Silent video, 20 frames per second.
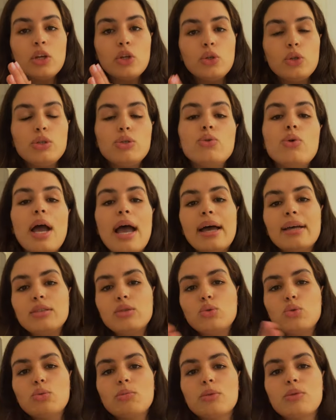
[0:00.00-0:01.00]
the
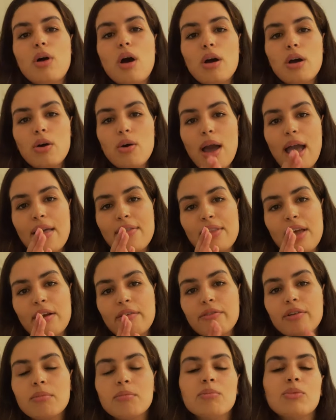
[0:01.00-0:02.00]
US to Morocco and
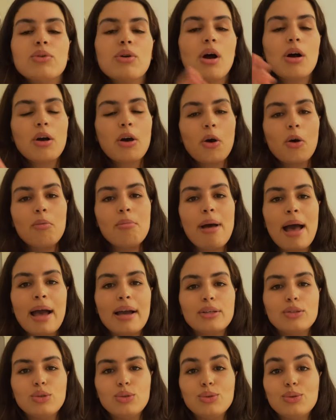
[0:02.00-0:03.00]
then from Morocco
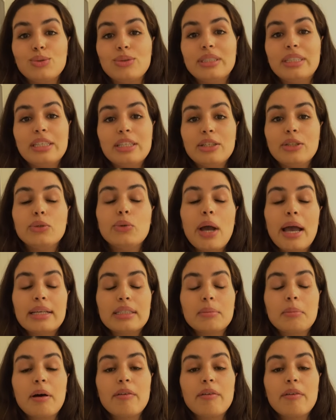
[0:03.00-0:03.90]
back to the US.